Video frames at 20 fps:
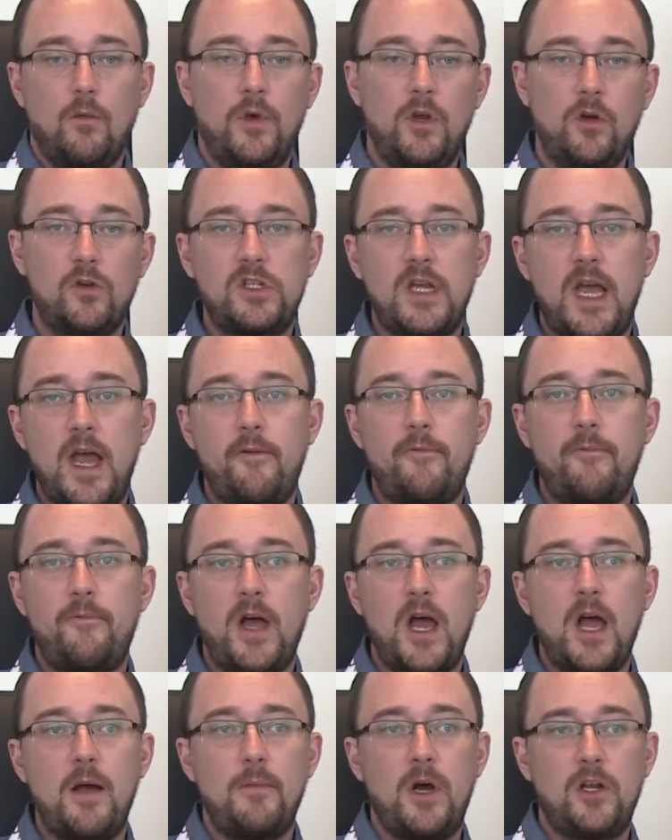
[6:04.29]
We also have
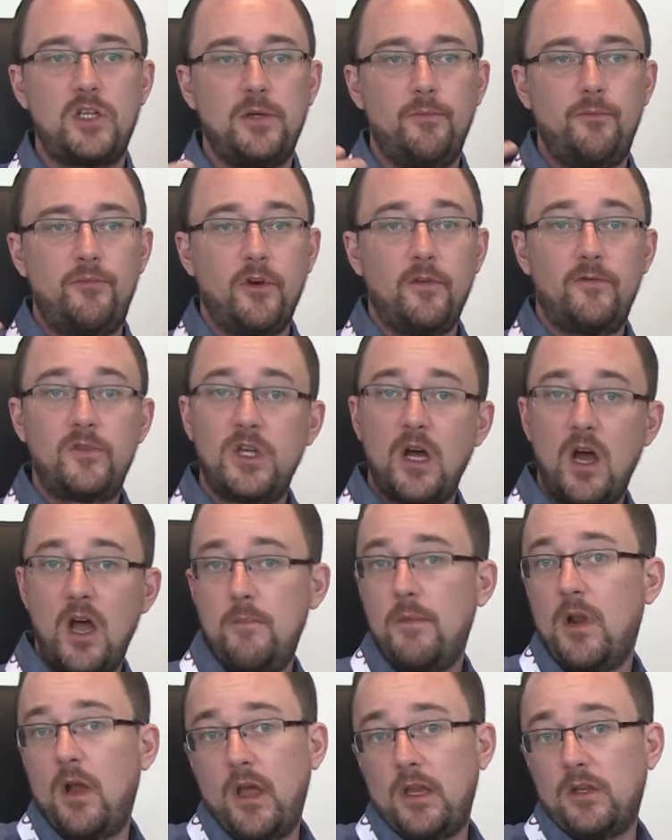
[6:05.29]
much improved
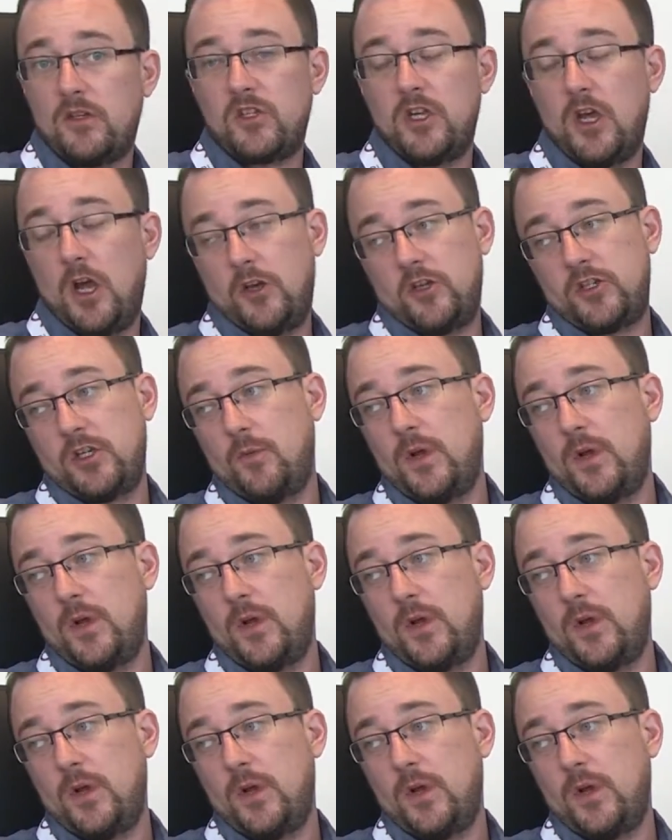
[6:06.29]
timeline search.